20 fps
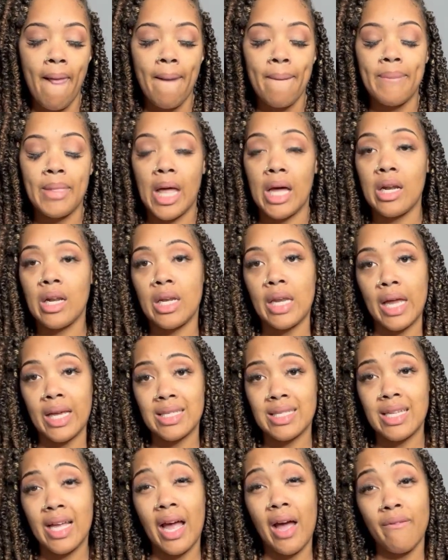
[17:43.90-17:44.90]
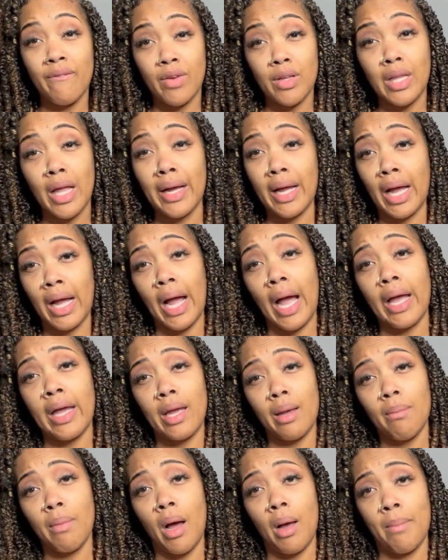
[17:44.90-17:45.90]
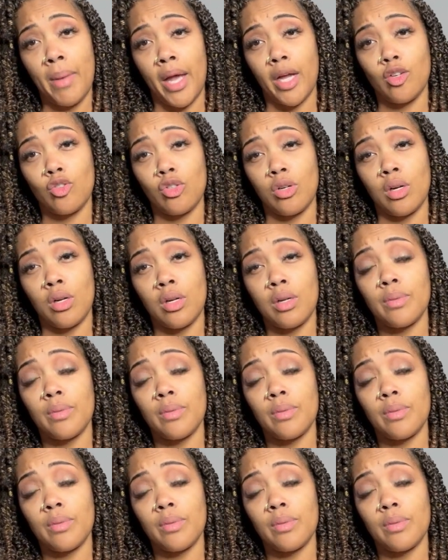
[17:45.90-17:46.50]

Now the next day I feel like I got hit by a Mack truck.